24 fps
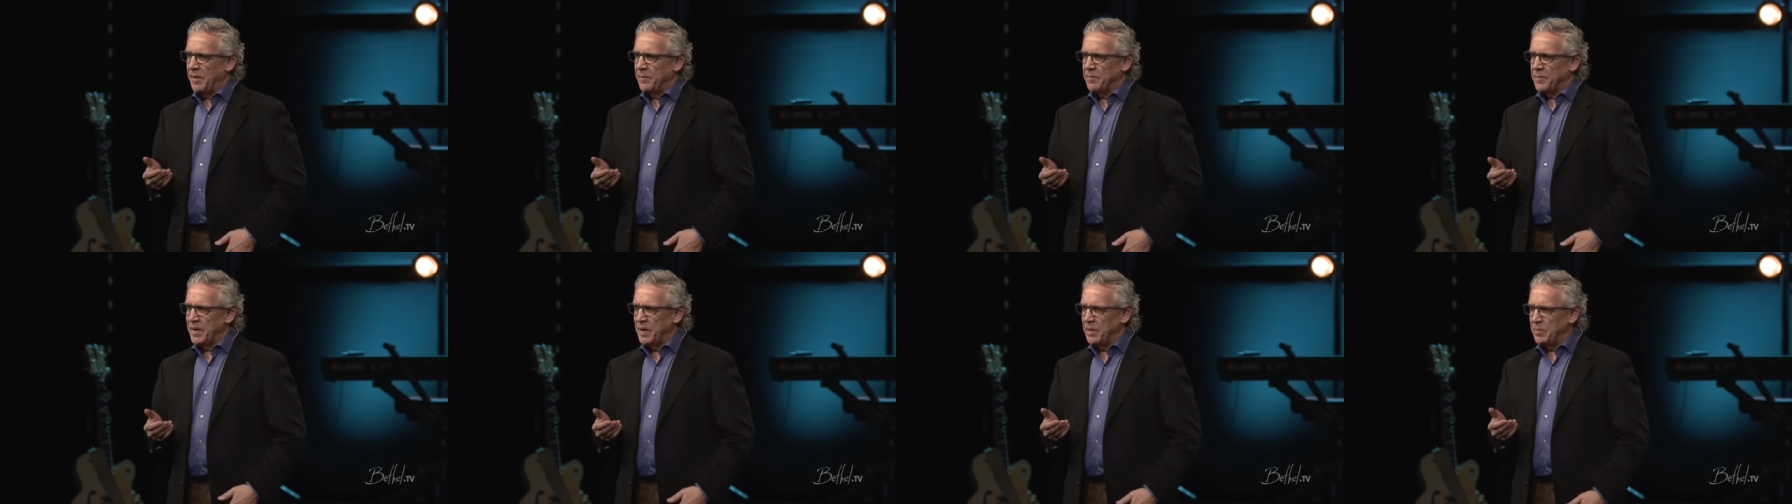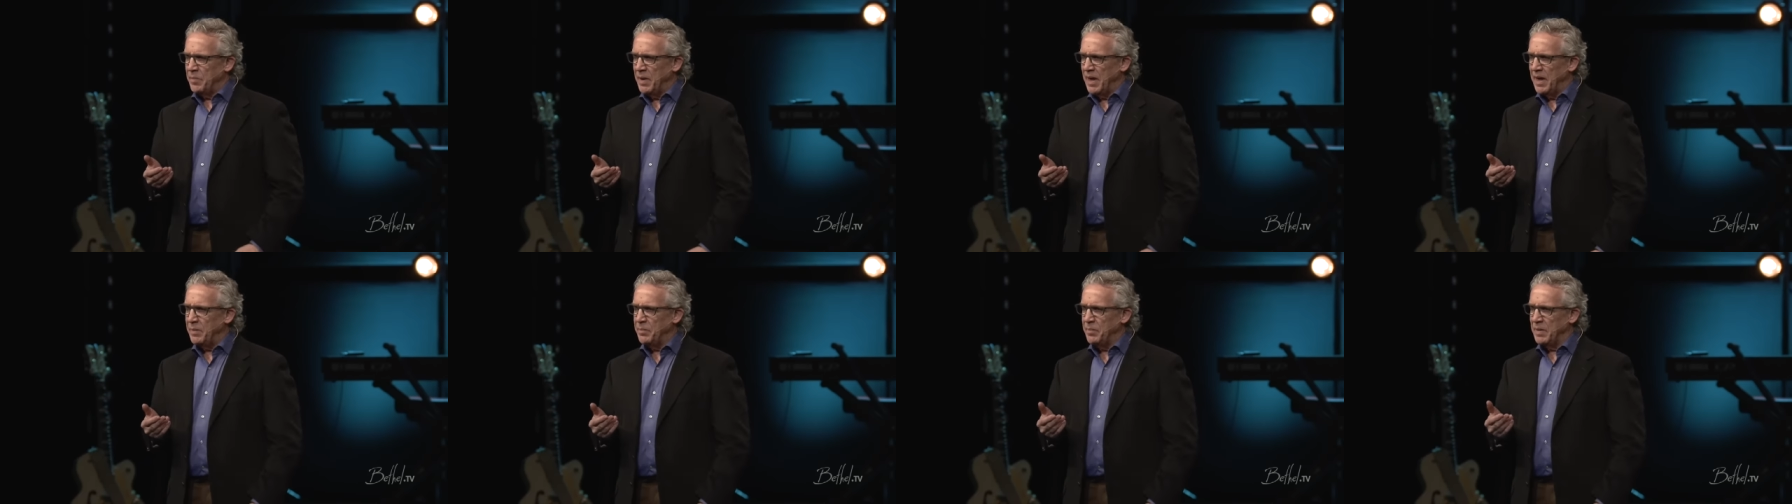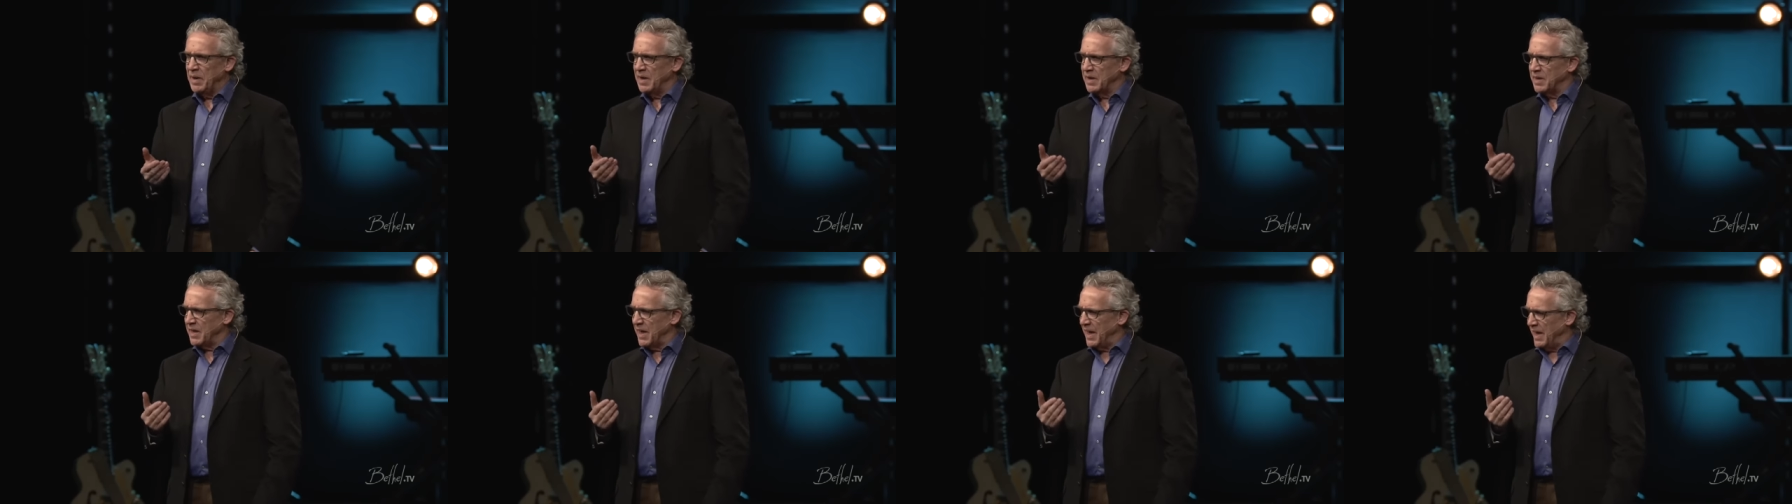It
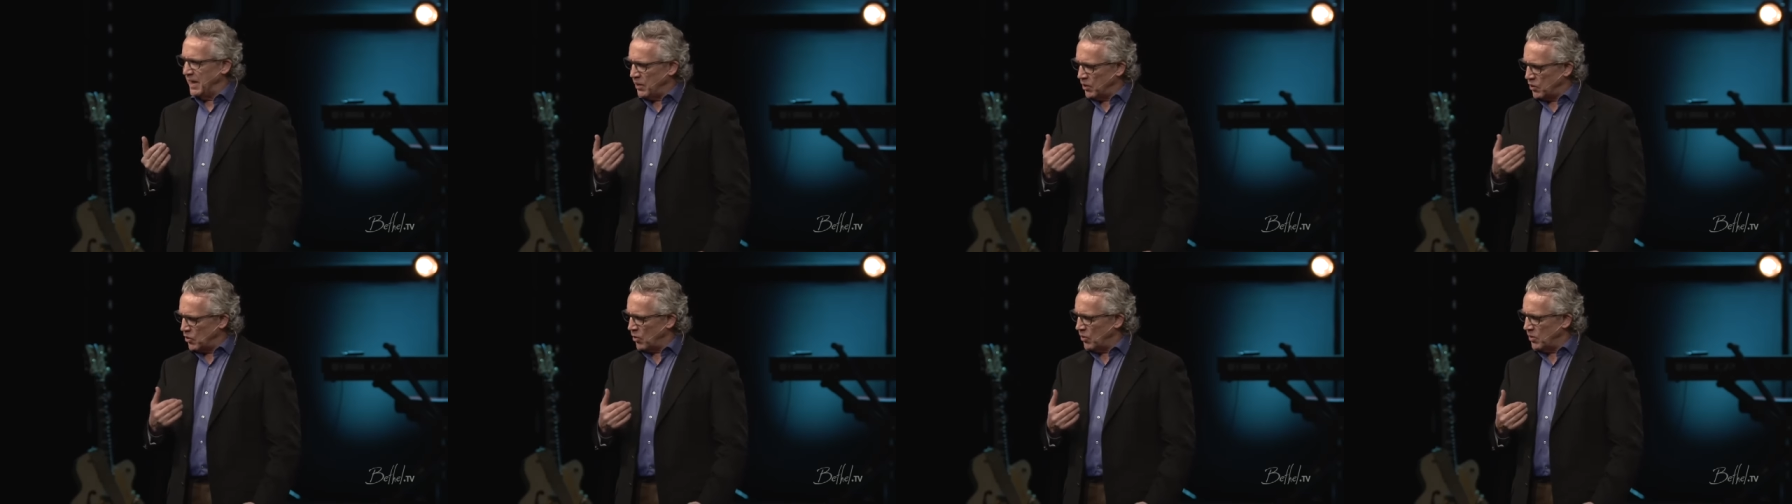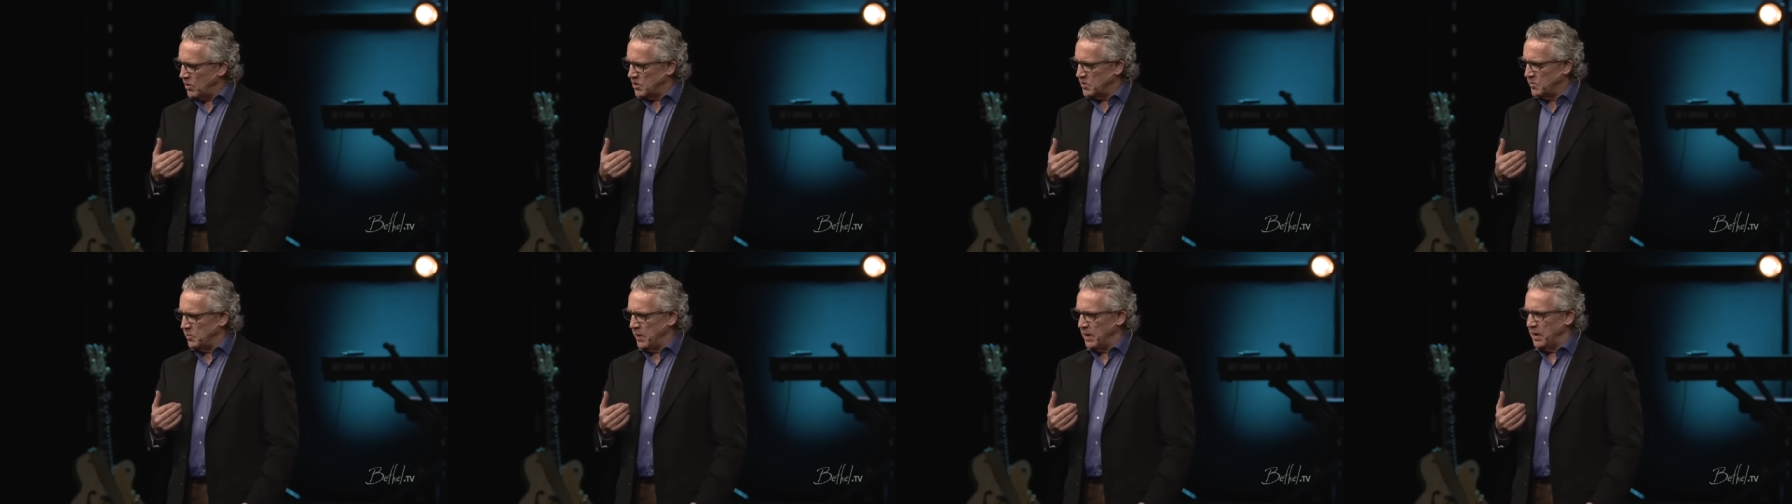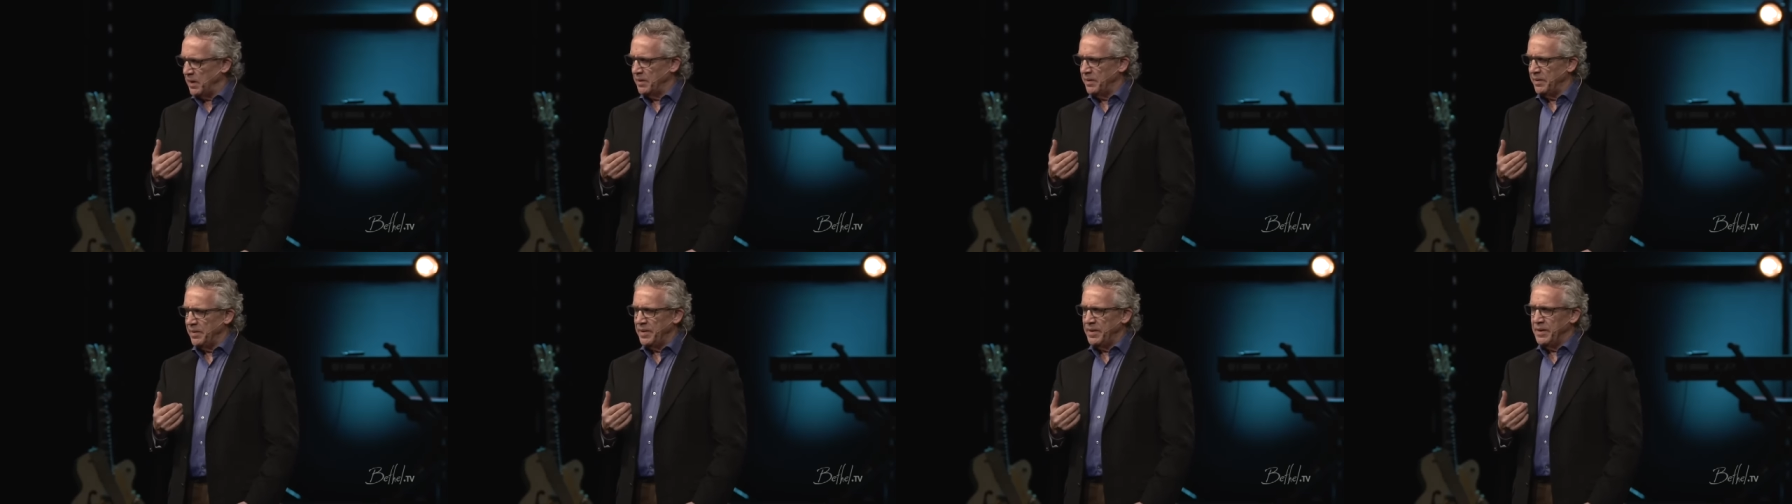encouraged me
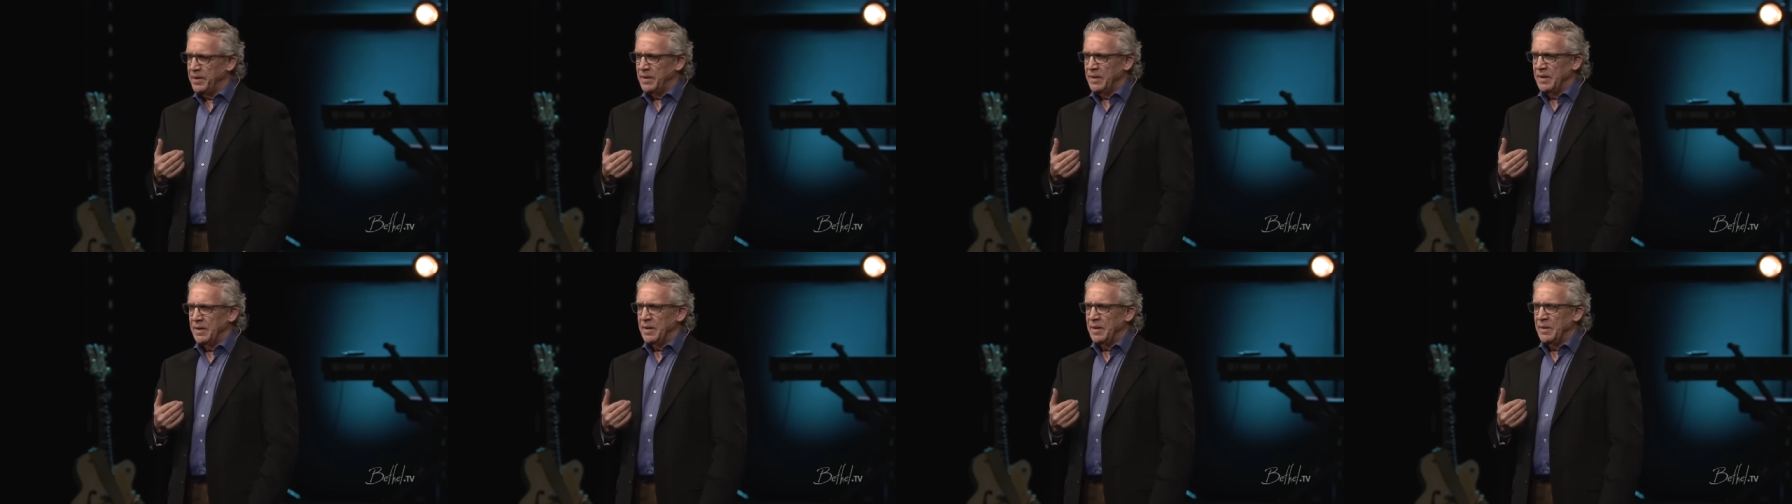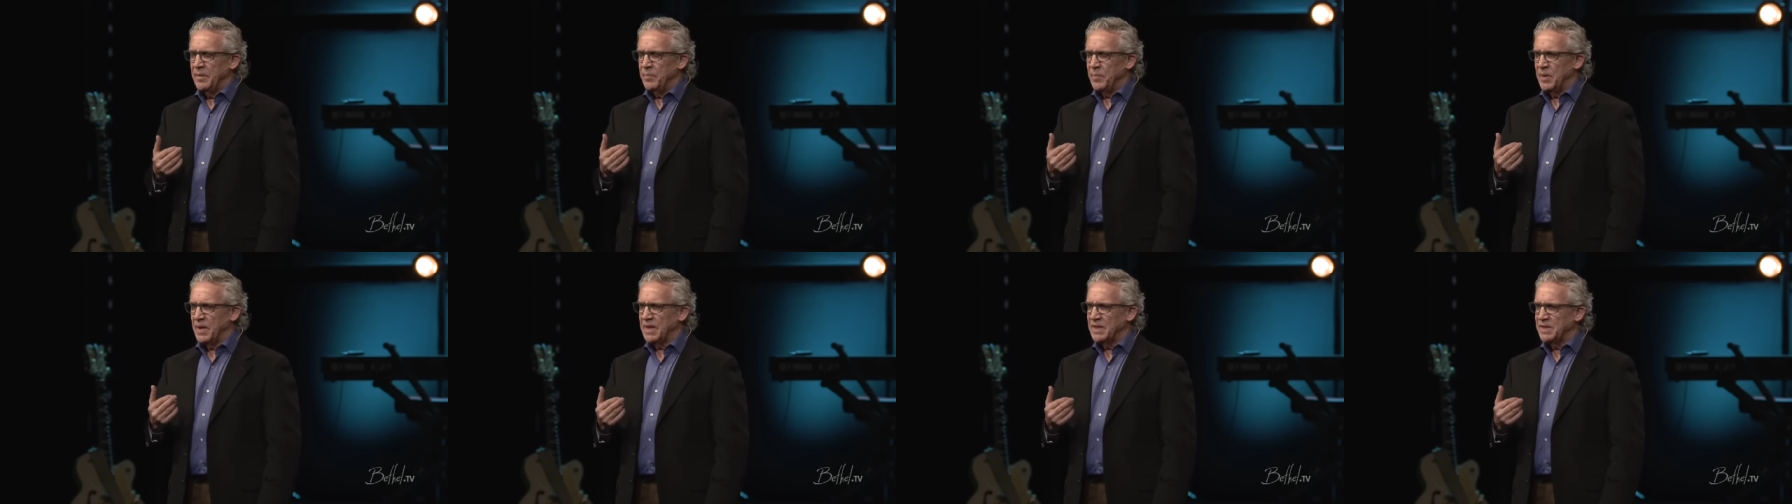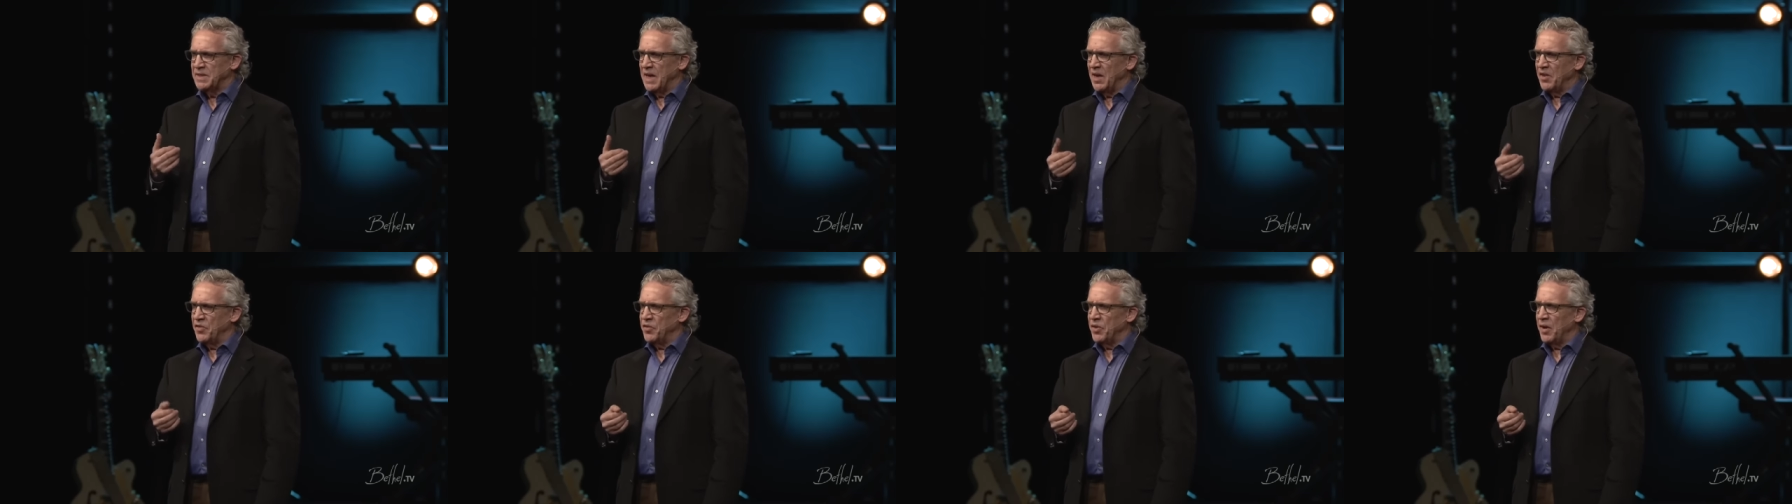because
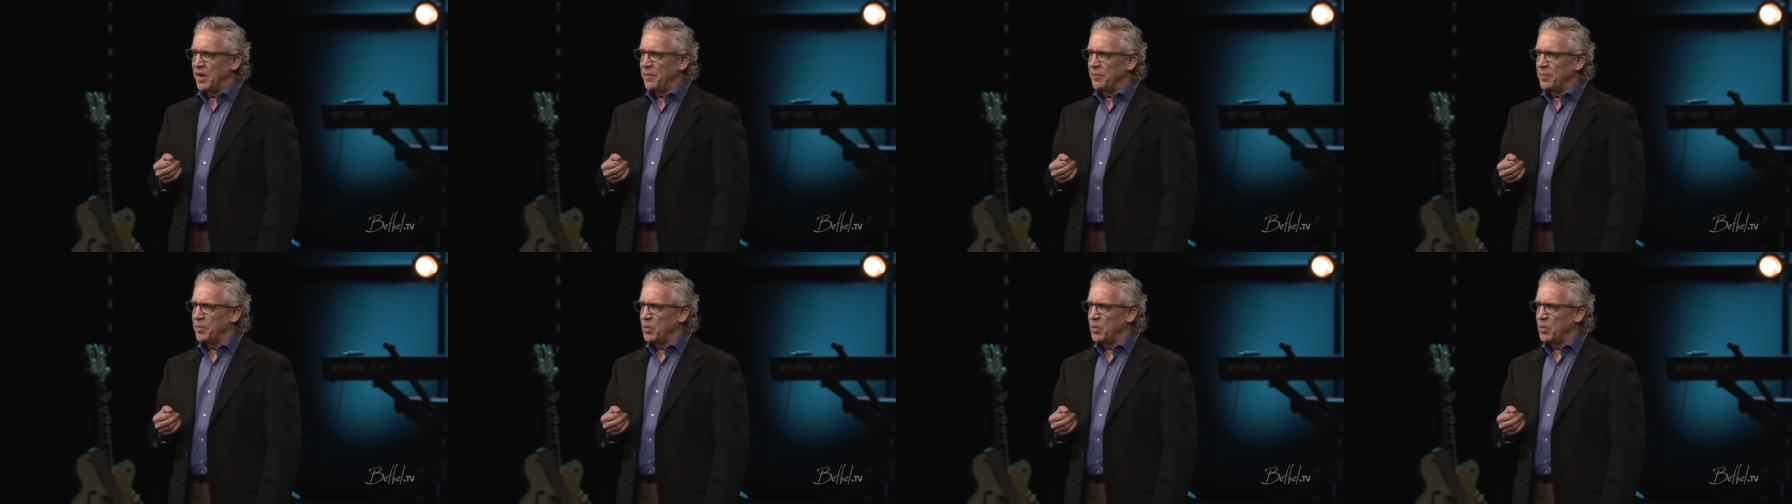I thought,